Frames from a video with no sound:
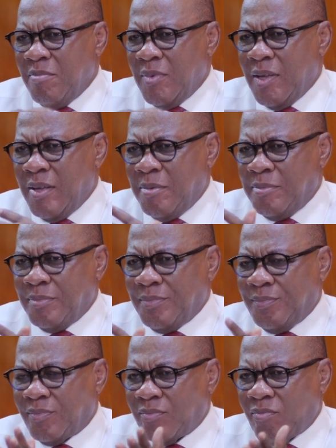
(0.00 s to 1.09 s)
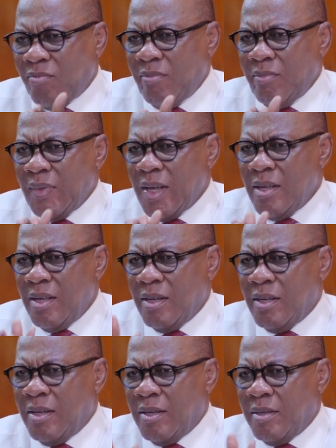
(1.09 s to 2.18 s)
um,
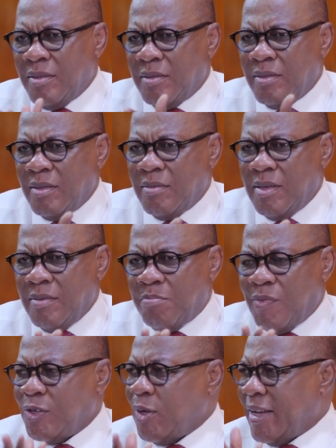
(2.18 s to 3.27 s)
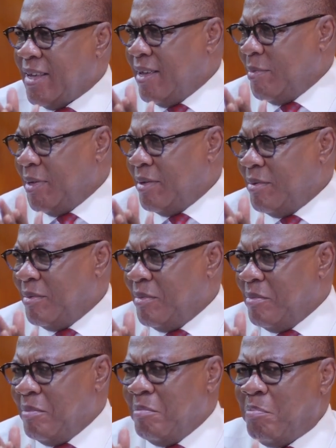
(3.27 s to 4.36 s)
uh, Professor Akinyemi
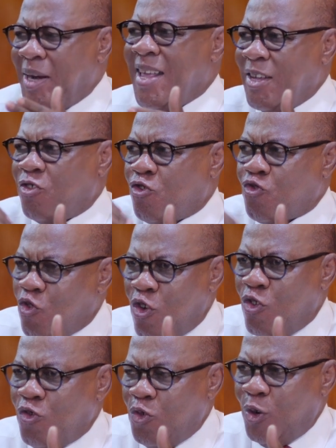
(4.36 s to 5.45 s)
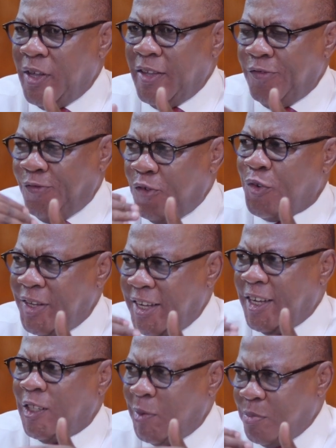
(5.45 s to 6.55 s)
play a strong role in foreign
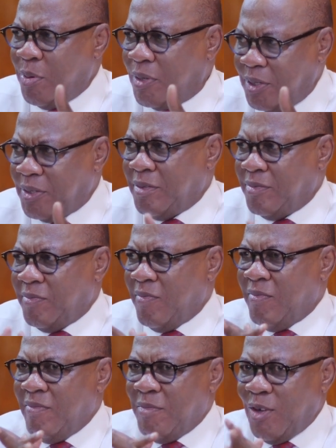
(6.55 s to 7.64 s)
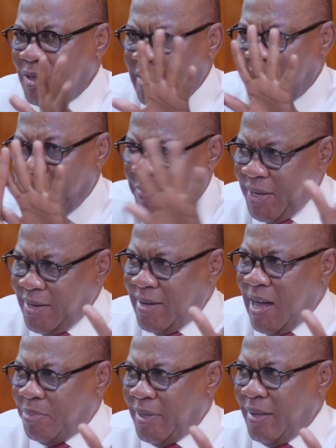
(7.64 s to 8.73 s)
economic policy because there's a big
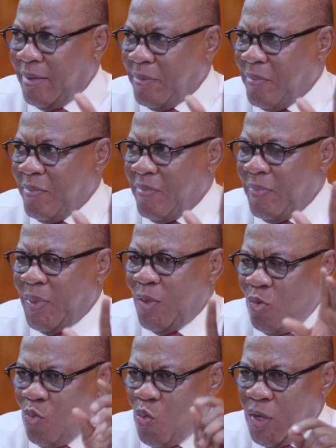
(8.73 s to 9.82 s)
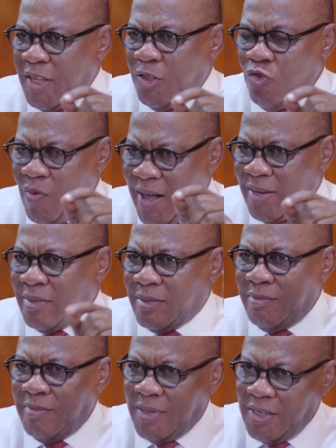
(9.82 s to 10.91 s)
gap there. We need, as
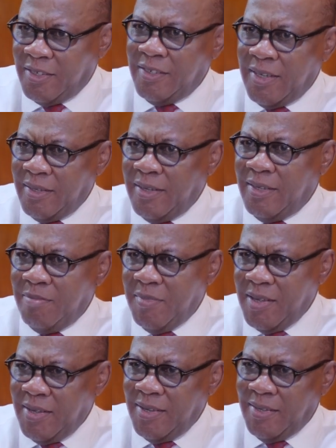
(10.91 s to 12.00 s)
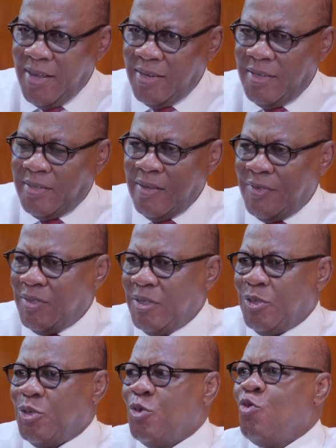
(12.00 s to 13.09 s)
Kissinger did in the early
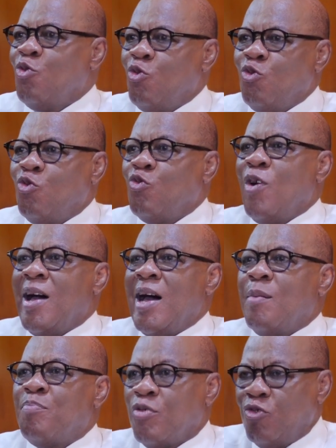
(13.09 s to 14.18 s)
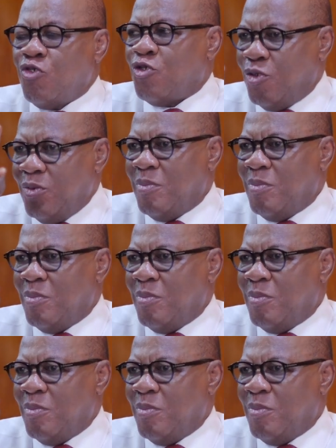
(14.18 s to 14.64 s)
70s, to approach